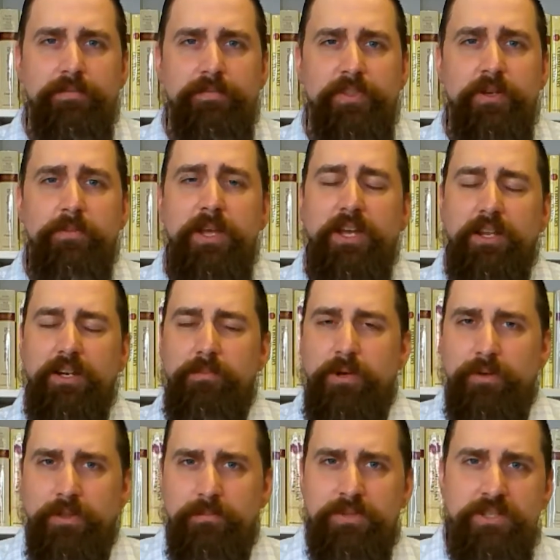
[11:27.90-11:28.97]
They're making it
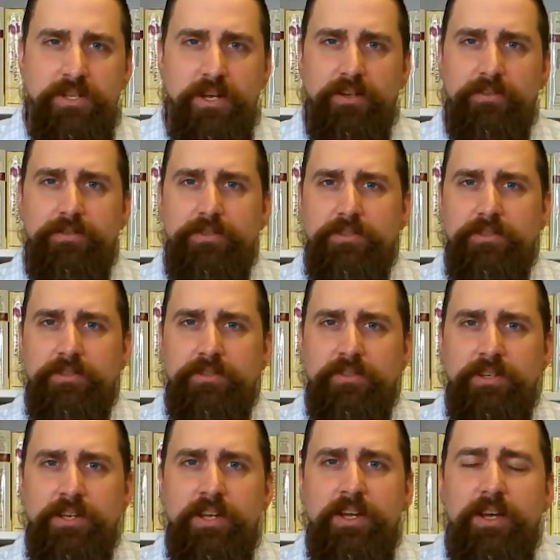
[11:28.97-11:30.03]
about themselves.
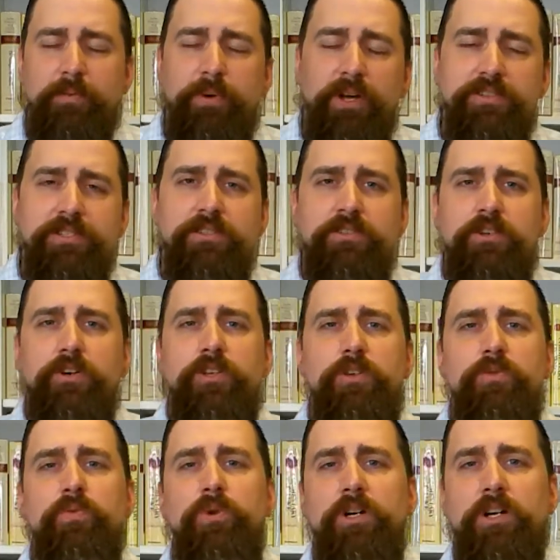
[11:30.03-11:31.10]
And Paul says, No,
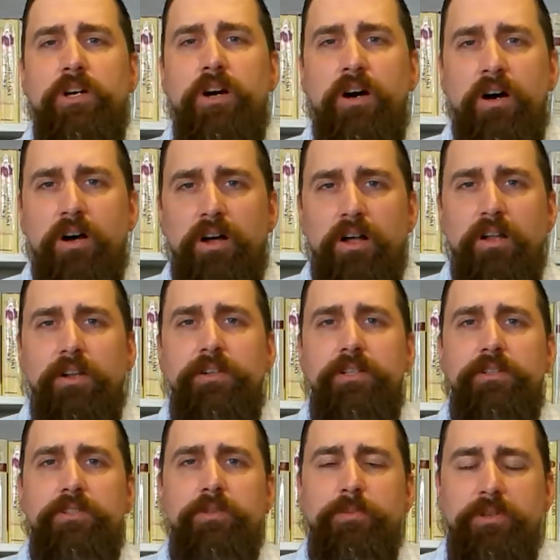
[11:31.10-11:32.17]
you were
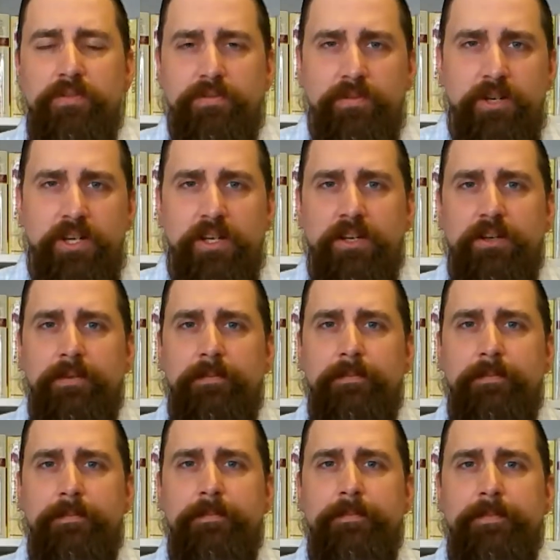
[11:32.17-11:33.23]
called to be free.
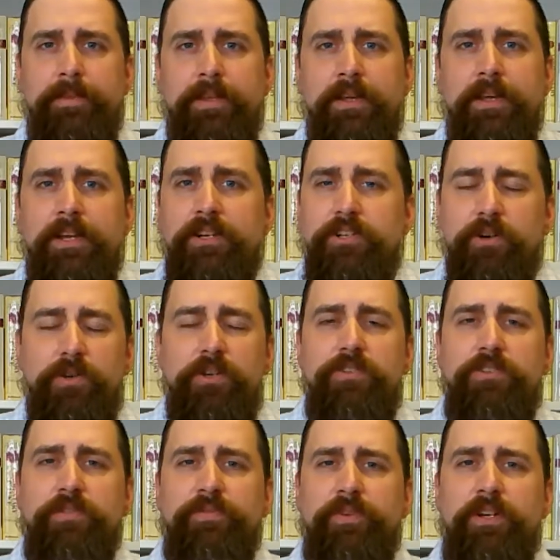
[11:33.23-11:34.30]
Don't use
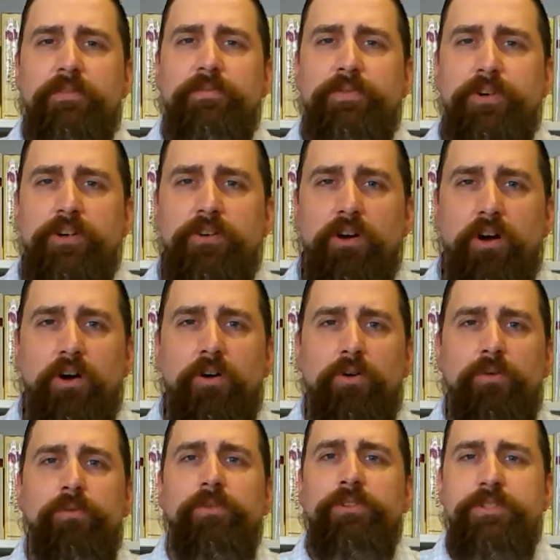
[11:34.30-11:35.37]
your freedom for your
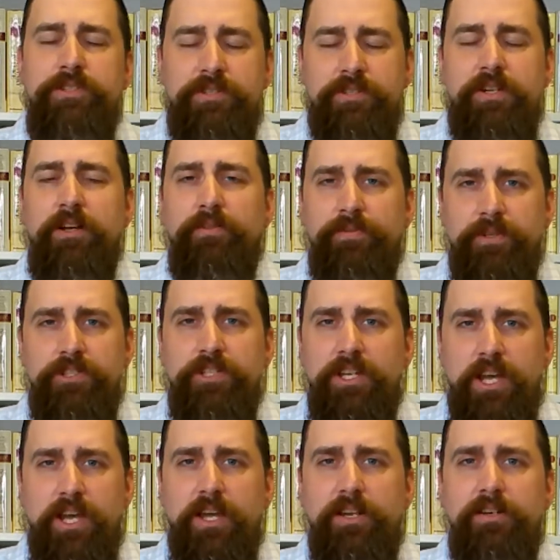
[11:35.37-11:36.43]
own selfish
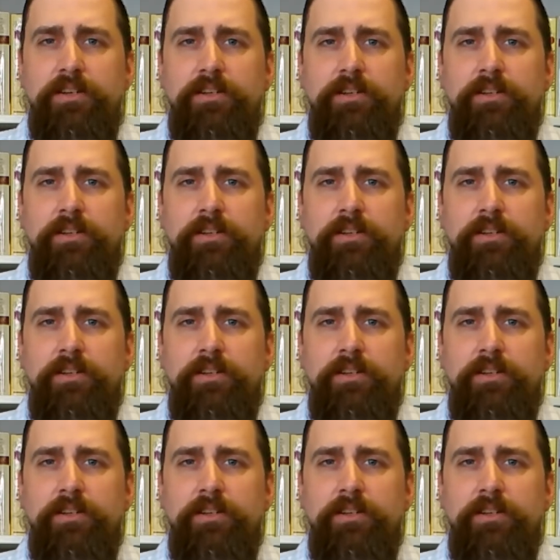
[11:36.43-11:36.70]
gain,